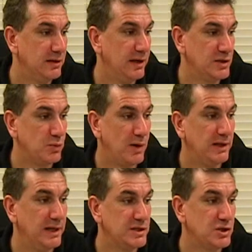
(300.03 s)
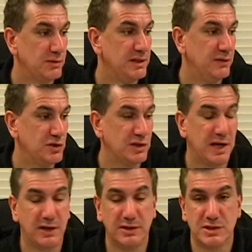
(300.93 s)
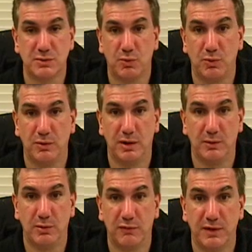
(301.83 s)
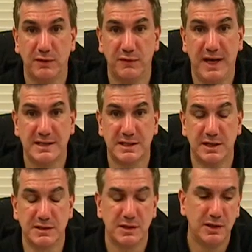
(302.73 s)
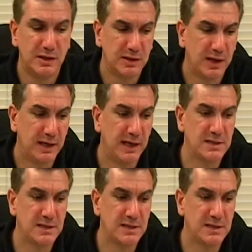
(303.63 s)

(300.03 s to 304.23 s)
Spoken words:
as well as 3 division titleist Wilfredo Vasquez. Now I got to